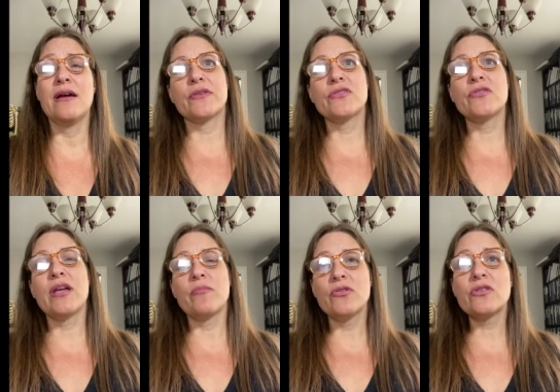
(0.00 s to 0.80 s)
So yeah,
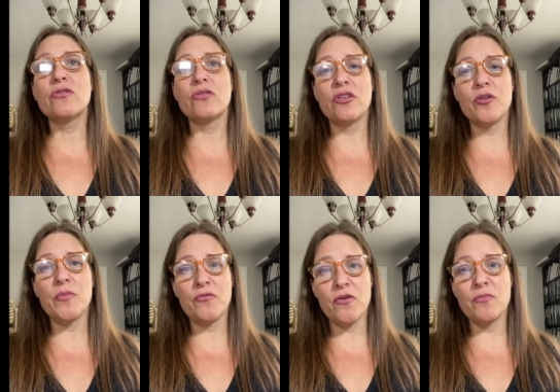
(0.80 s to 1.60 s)
musical theater
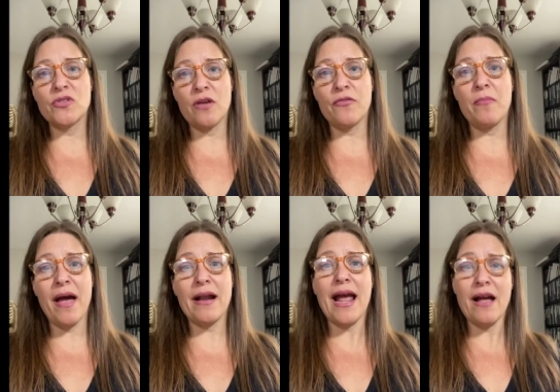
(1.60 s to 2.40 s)
performers off the
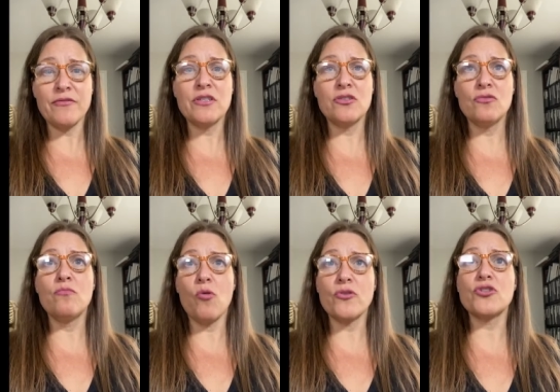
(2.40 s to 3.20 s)
bat have to do
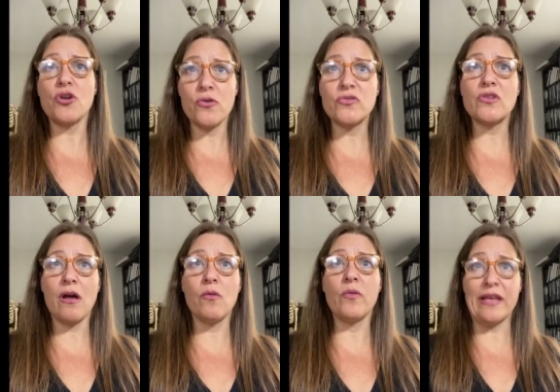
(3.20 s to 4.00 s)
more shows
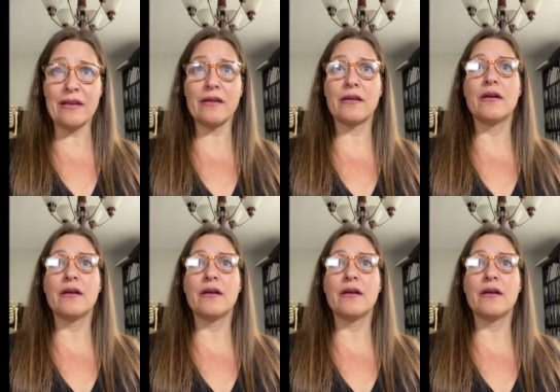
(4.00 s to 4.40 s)
a week